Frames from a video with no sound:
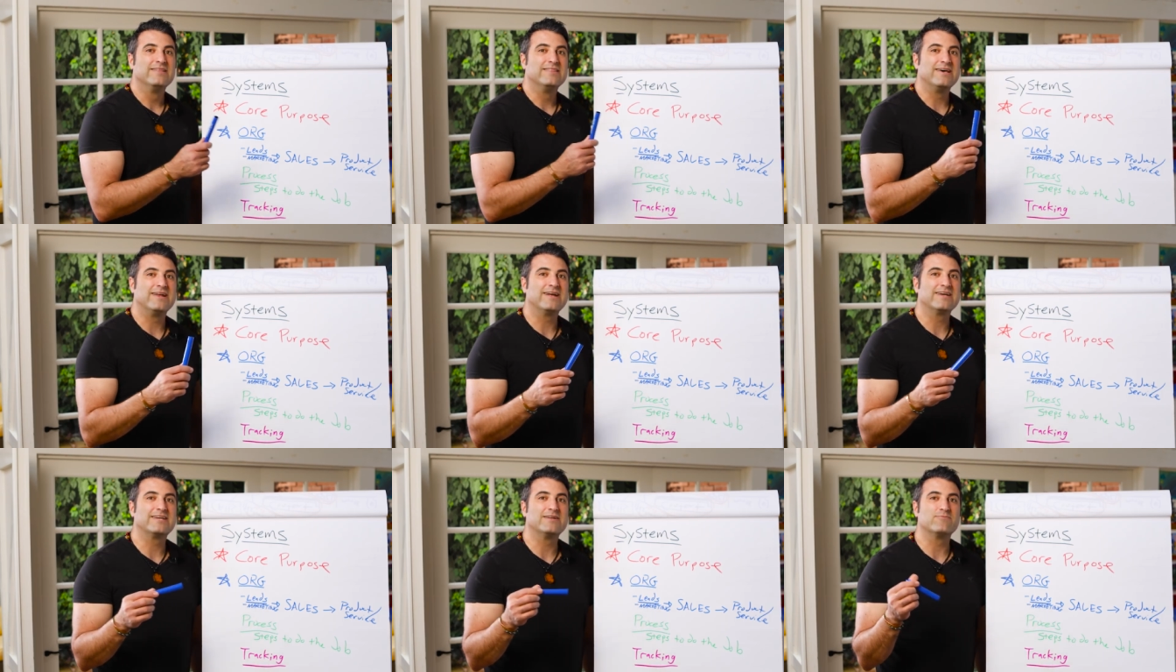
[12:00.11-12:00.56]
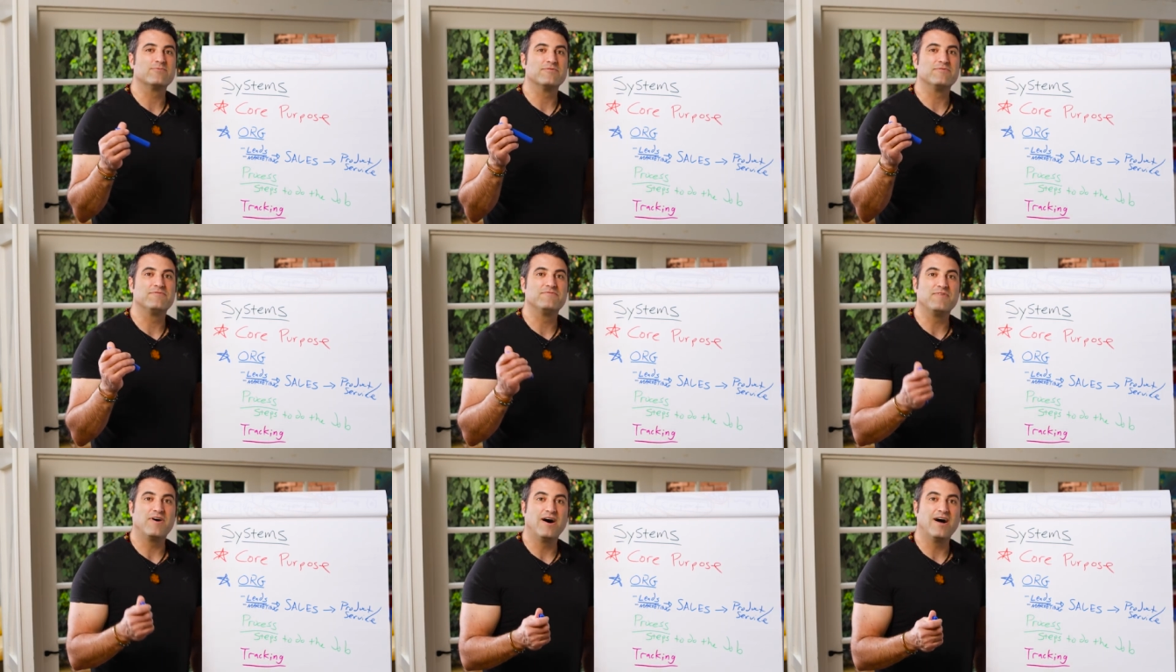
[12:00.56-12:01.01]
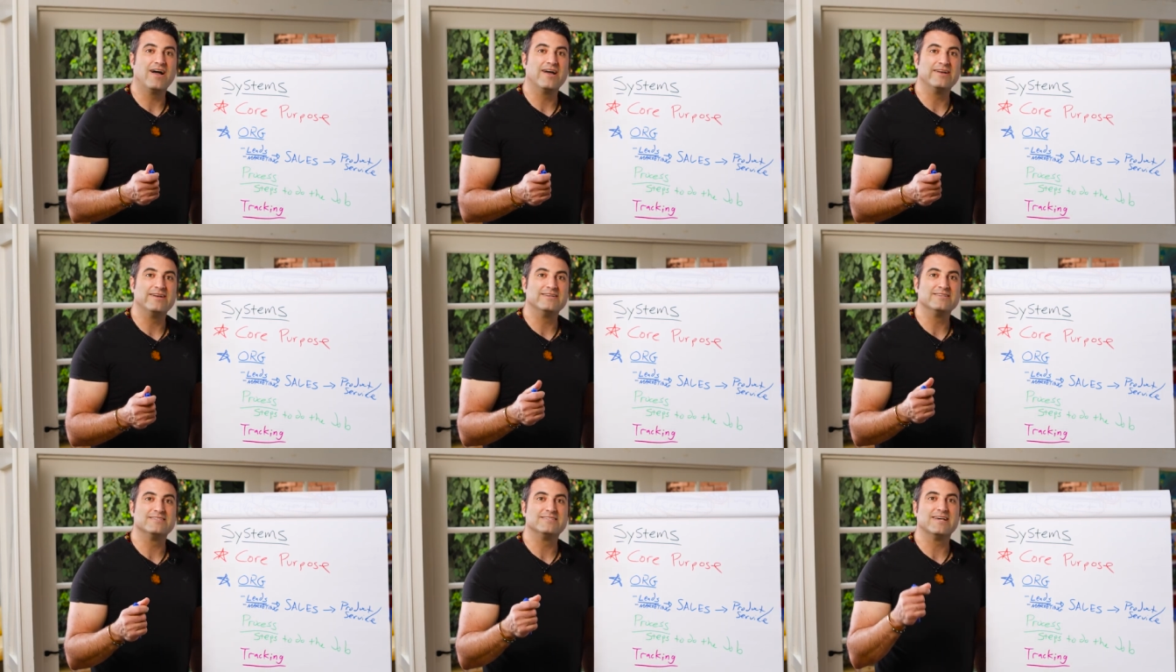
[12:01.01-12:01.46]
then I can
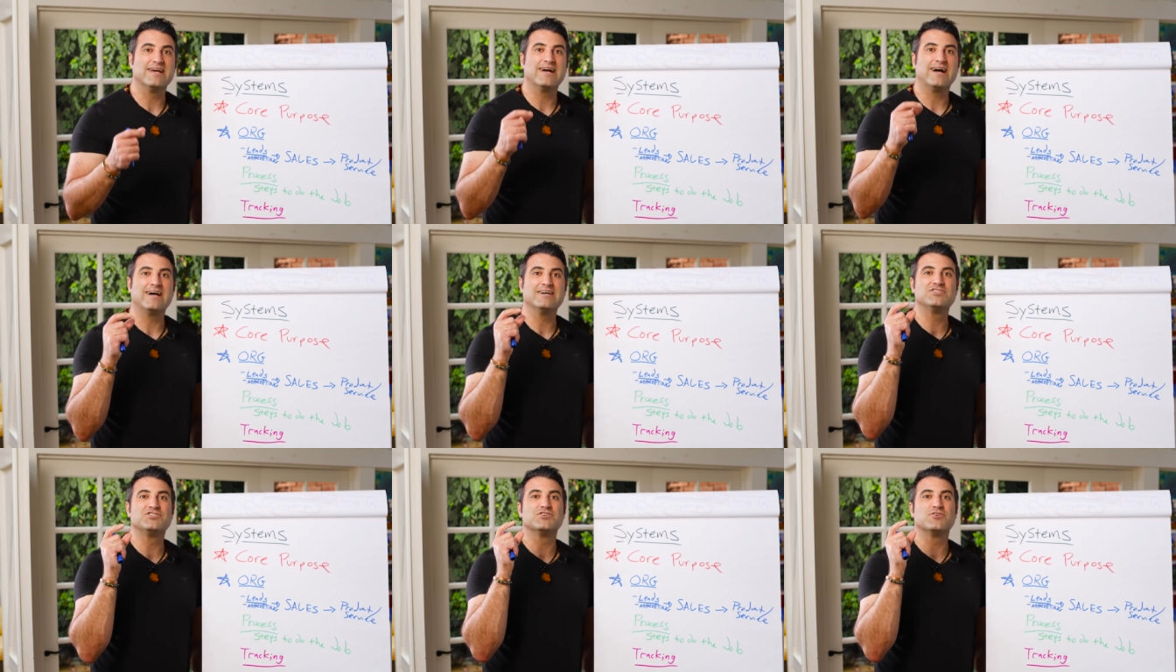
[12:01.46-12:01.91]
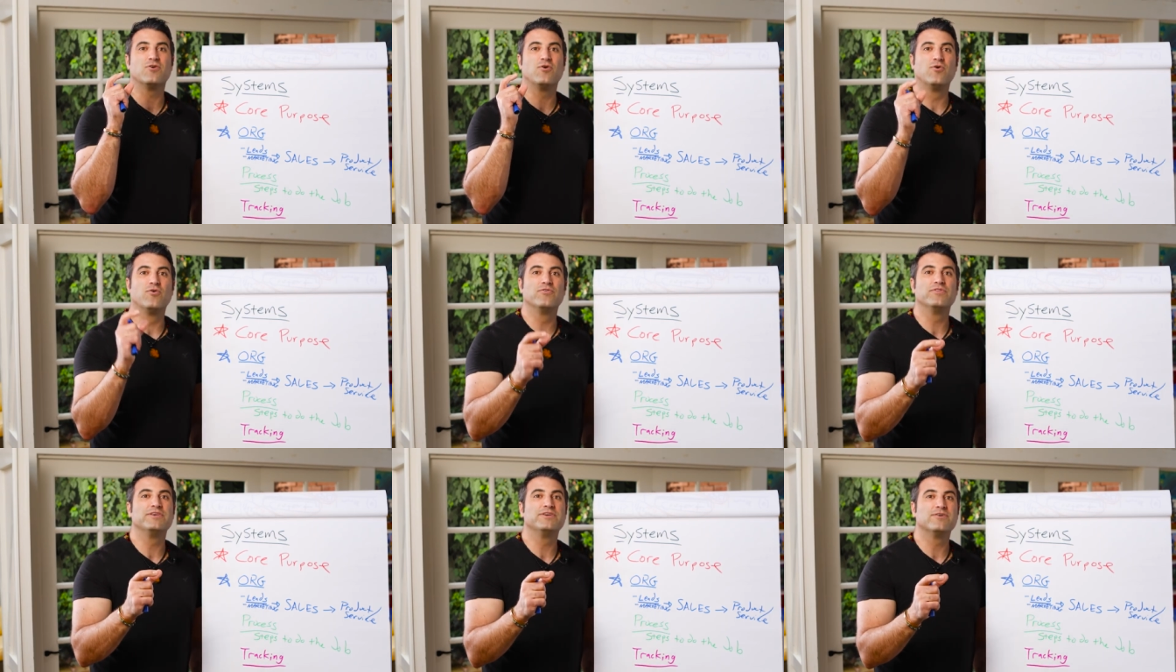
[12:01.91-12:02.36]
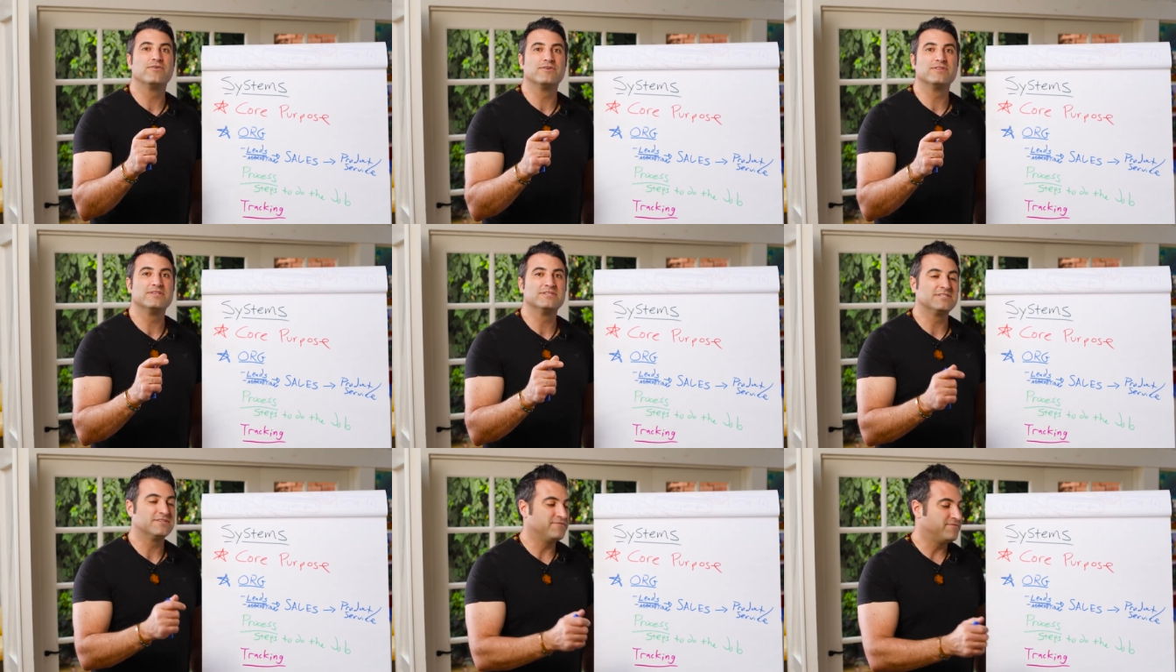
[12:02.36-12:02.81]
refine and say, I should only go to
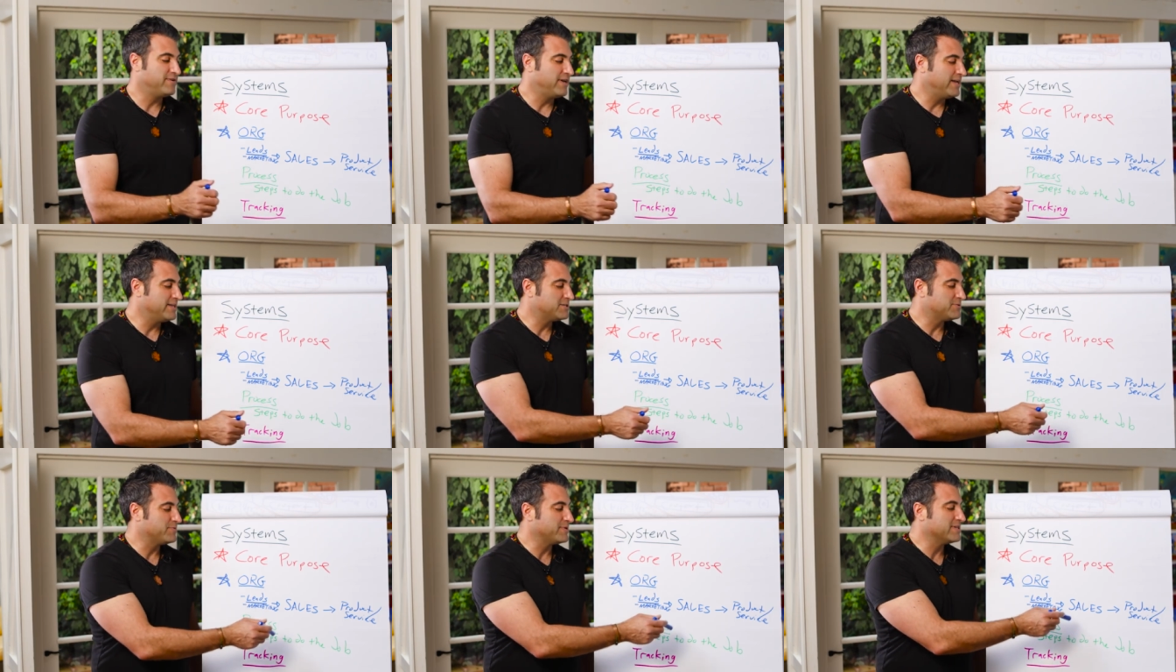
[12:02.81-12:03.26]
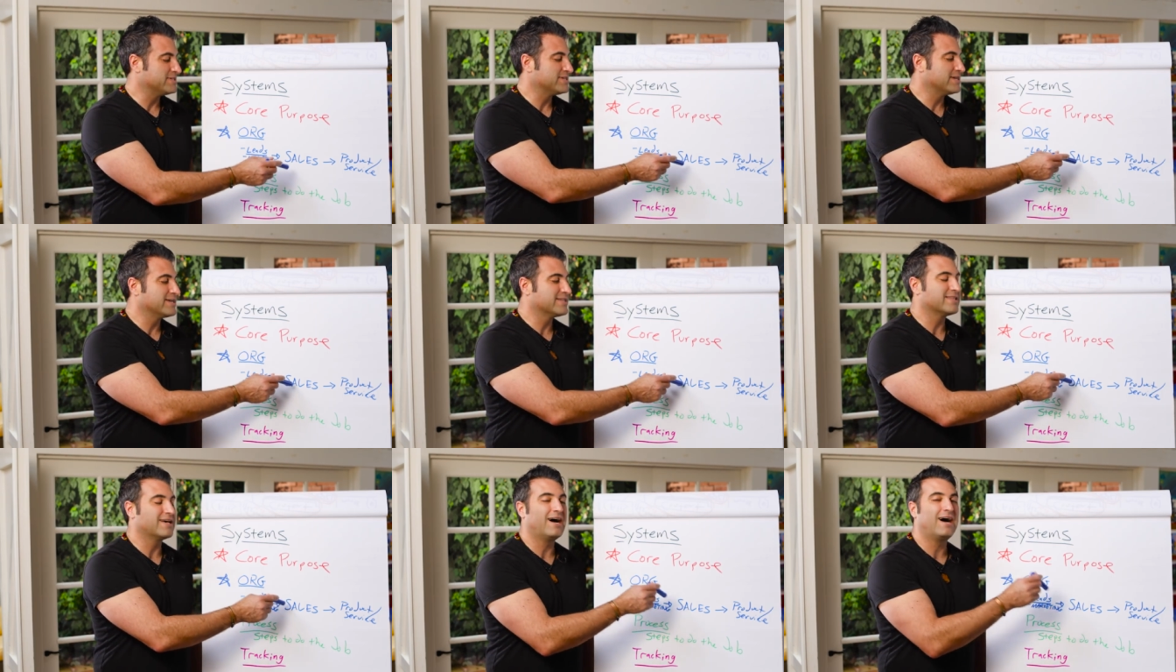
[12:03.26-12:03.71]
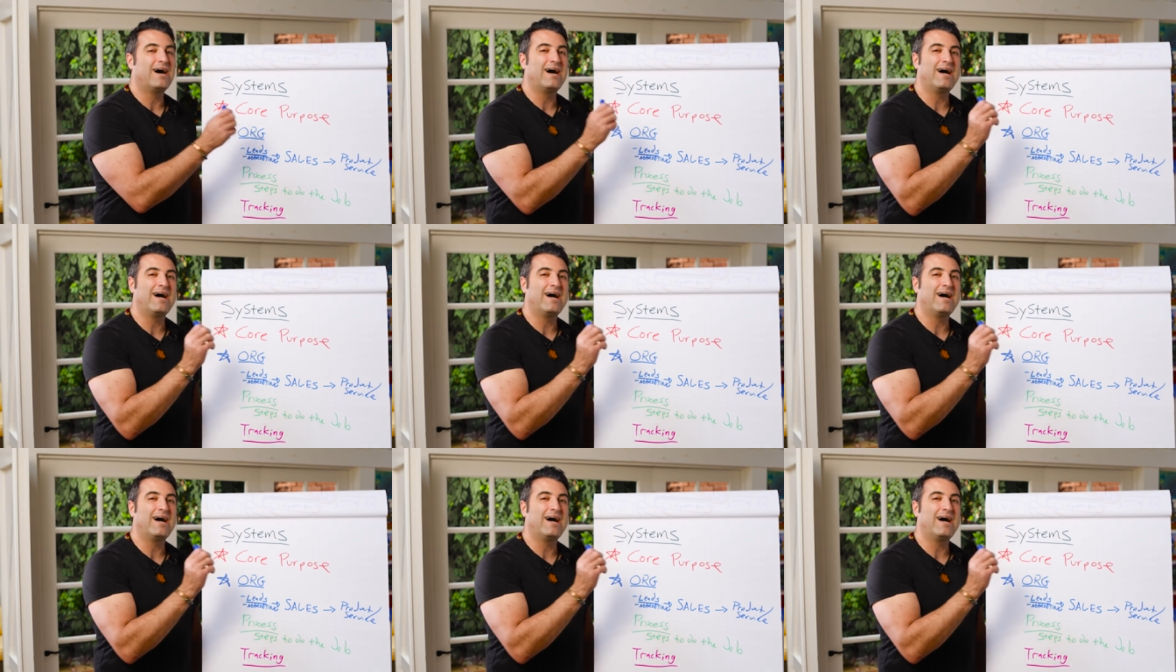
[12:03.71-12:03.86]
this event because I get the